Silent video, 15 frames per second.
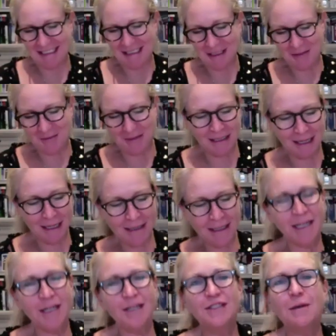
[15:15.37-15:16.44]
It's so fantastic.
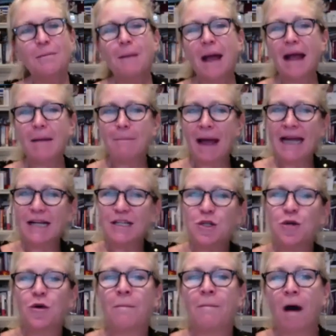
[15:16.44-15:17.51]
So back to your
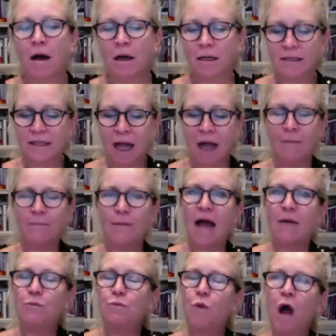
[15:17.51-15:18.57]
monks.
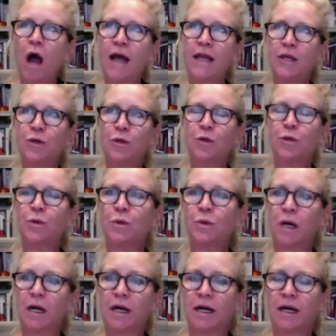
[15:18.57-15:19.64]
Were you?
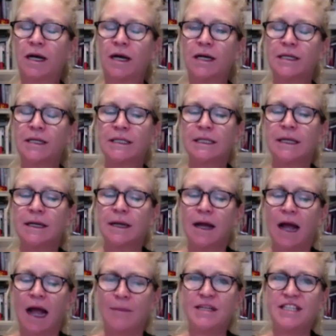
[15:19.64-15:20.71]
I
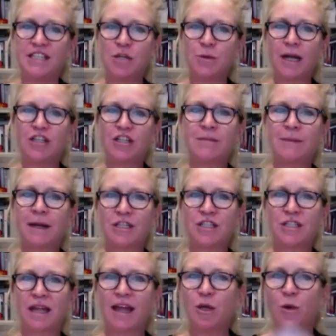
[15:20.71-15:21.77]
mean, did you actually manage to
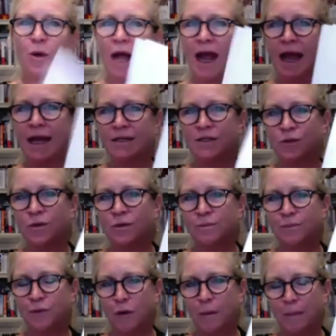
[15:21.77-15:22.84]
get your hands on
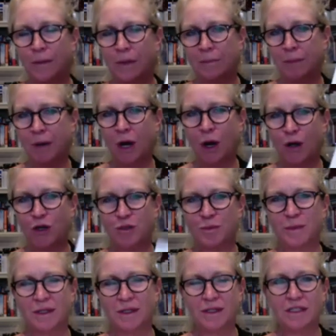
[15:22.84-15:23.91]
proper
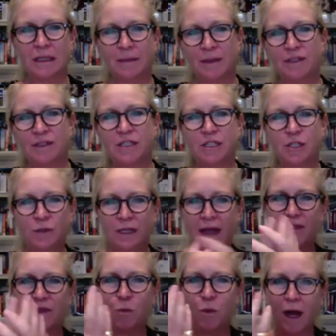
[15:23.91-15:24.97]
parchment? I mean, did you get the
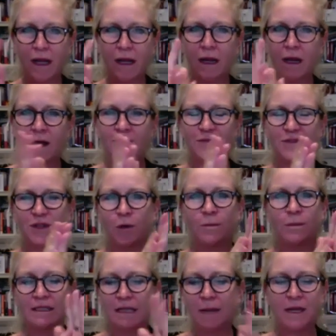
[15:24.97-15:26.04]
white gloves on? Because
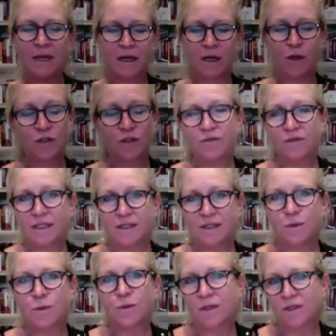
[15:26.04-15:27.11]
I mean, a lot of these
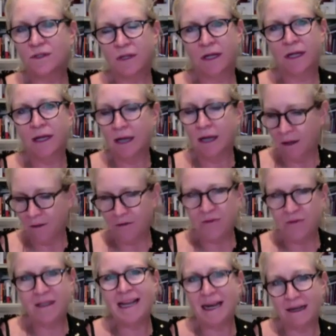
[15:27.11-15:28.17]
sources are
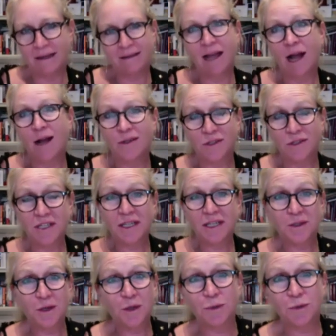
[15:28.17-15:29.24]
nearly 1,000 years
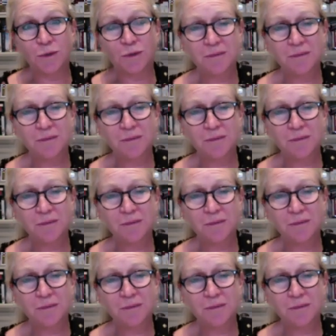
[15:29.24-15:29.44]
old.